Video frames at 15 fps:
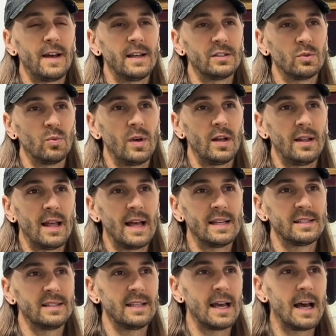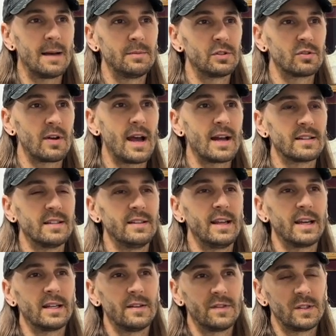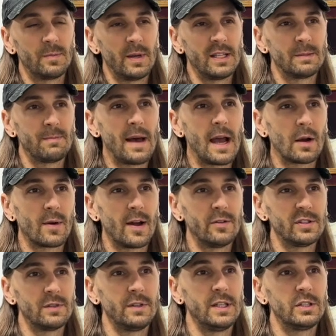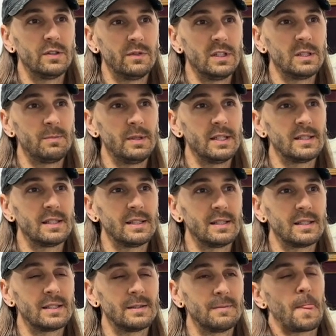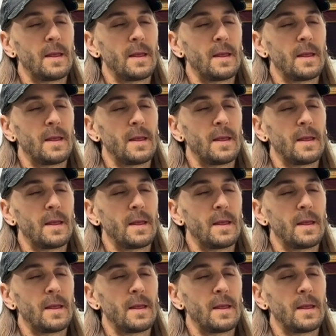as well as the abstract negative space backgrounds of each of these pieces.